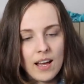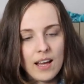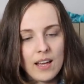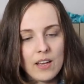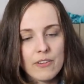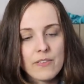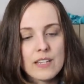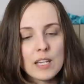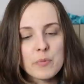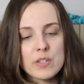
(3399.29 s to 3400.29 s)

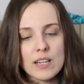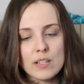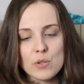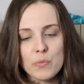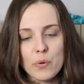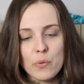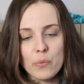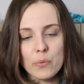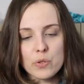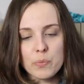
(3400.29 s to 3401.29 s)
58% uh, super,
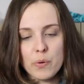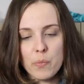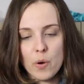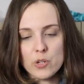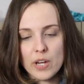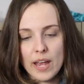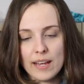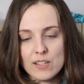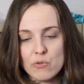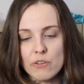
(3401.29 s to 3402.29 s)
super wash
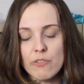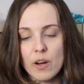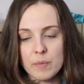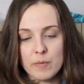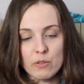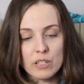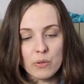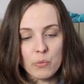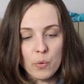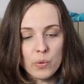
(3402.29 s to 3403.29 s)
extra fine
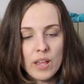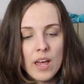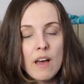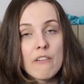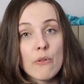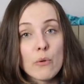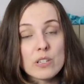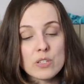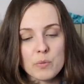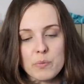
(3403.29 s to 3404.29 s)
merino wool,
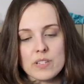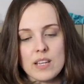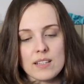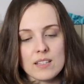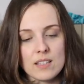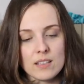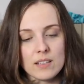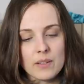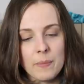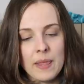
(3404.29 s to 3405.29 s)
42%
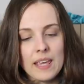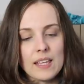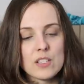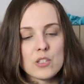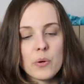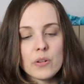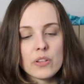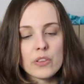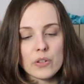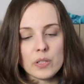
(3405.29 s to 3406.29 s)
silk. It's
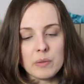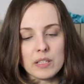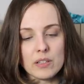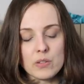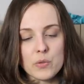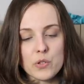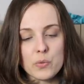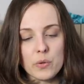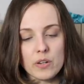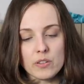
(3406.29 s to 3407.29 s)
230 meters, which is
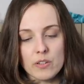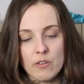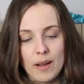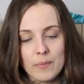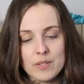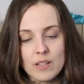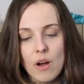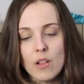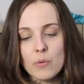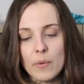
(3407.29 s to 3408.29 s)
100 grams. The
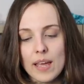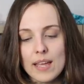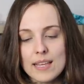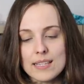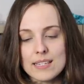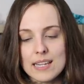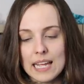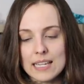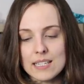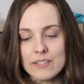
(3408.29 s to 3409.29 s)
colorway is
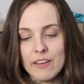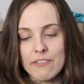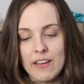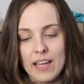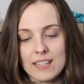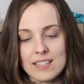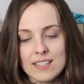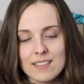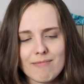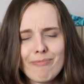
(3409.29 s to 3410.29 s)
negative effect.